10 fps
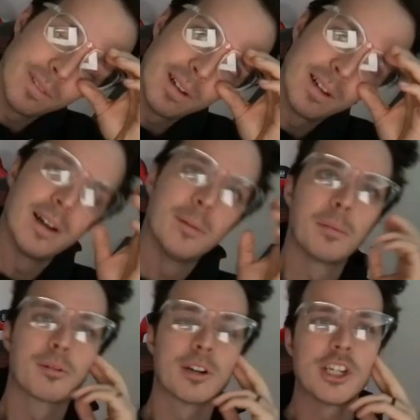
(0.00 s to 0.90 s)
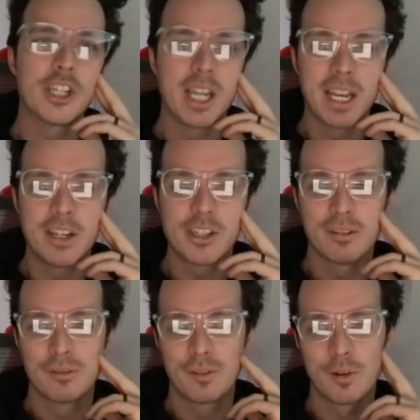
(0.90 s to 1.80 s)
appreciation
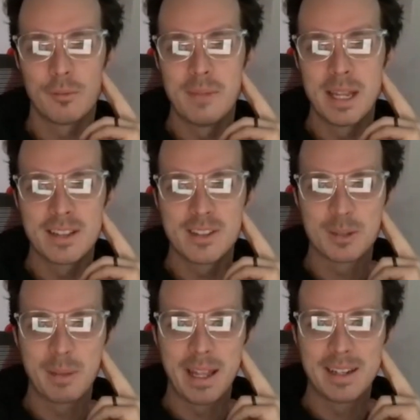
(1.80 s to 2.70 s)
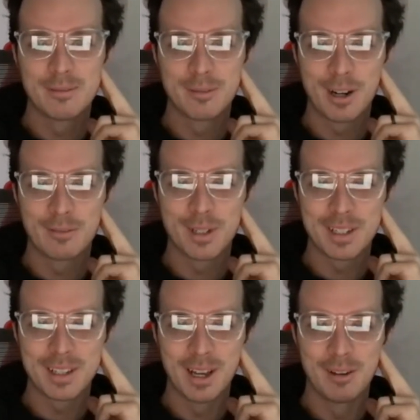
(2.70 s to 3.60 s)
for minutes spent in front
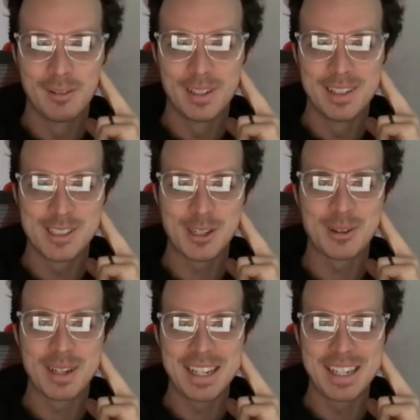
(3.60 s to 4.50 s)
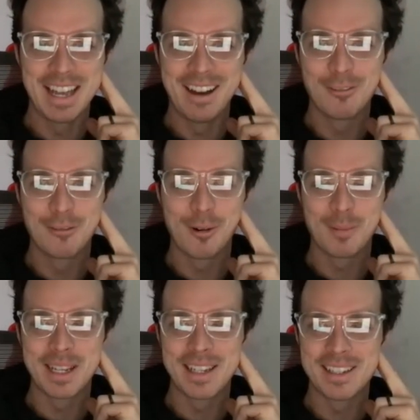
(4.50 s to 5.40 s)
of a screen now for
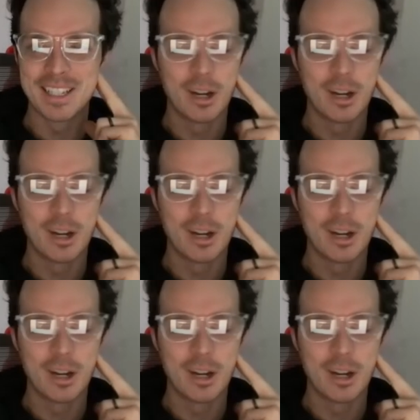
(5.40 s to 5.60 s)
me.